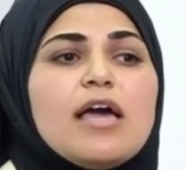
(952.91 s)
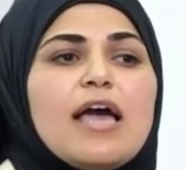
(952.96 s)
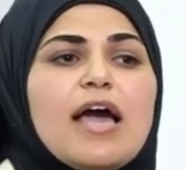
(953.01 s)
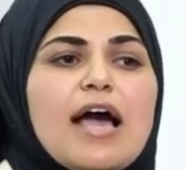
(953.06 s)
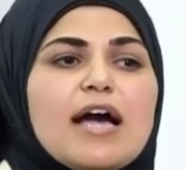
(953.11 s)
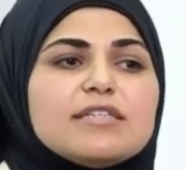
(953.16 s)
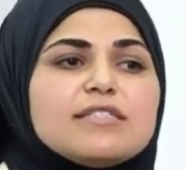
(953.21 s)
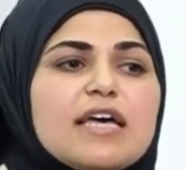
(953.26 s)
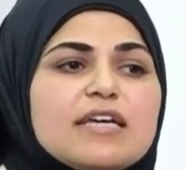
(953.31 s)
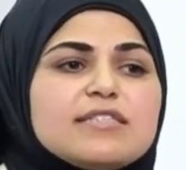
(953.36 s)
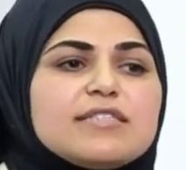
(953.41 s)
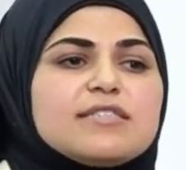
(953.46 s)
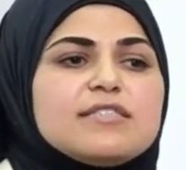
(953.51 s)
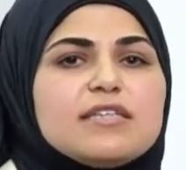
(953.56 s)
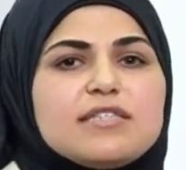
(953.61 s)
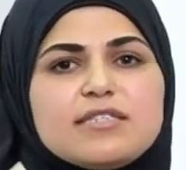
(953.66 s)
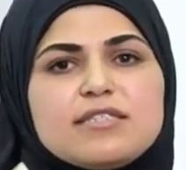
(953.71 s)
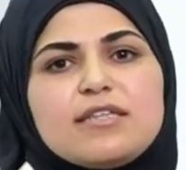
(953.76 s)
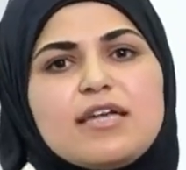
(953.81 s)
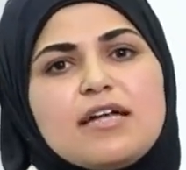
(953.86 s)
as
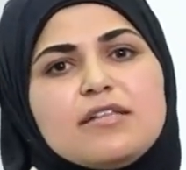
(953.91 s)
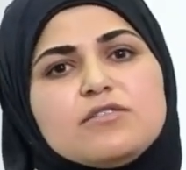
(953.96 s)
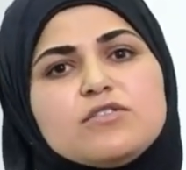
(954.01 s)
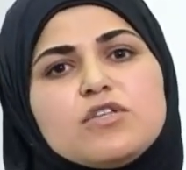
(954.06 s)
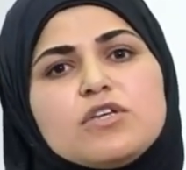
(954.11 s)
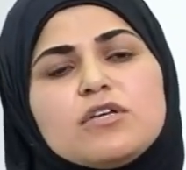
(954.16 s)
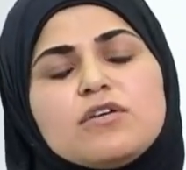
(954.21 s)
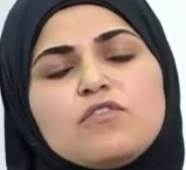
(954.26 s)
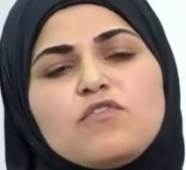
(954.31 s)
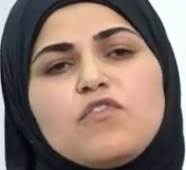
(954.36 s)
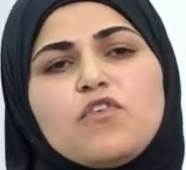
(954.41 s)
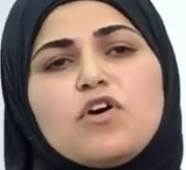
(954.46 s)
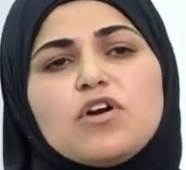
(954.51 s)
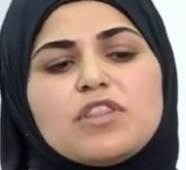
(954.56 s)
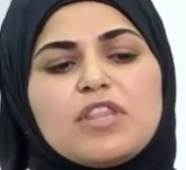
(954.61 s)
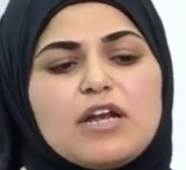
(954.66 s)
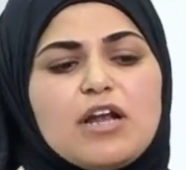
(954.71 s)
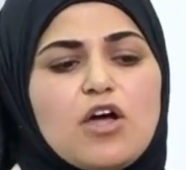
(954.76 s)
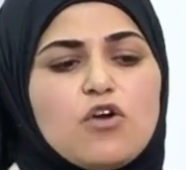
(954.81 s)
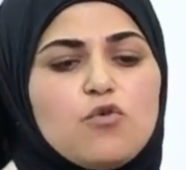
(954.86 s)
assistant for
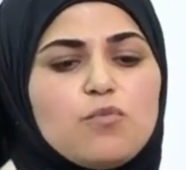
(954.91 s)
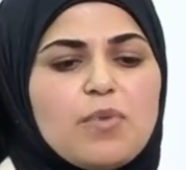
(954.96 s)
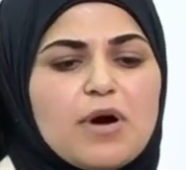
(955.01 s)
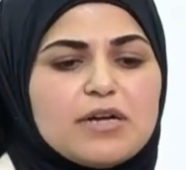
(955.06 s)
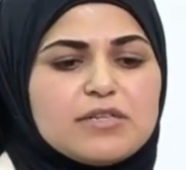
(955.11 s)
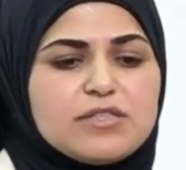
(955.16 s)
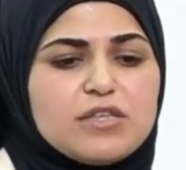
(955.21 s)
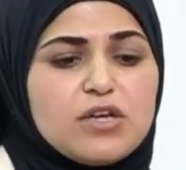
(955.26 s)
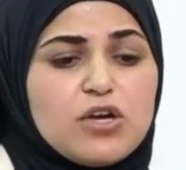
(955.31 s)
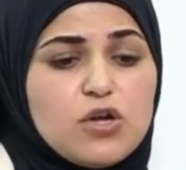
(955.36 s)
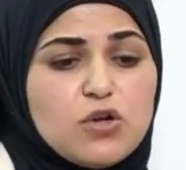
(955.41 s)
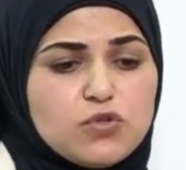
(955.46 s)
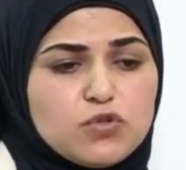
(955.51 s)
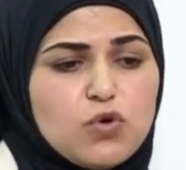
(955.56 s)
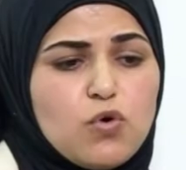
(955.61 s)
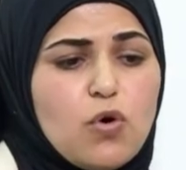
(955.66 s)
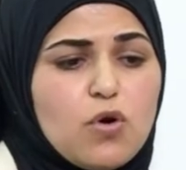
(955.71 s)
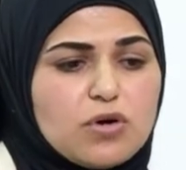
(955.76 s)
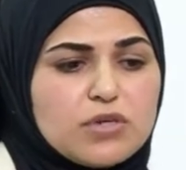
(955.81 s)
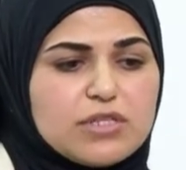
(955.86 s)
the nanoparticle to
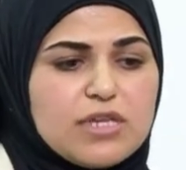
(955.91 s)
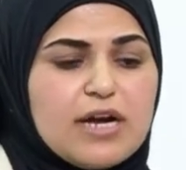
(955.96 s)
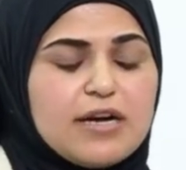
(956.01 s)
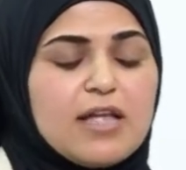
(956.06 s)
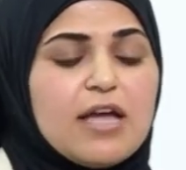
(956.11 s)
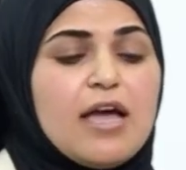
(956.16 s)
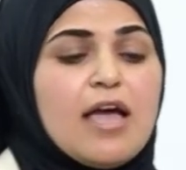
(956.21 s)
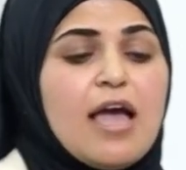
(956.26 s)
order.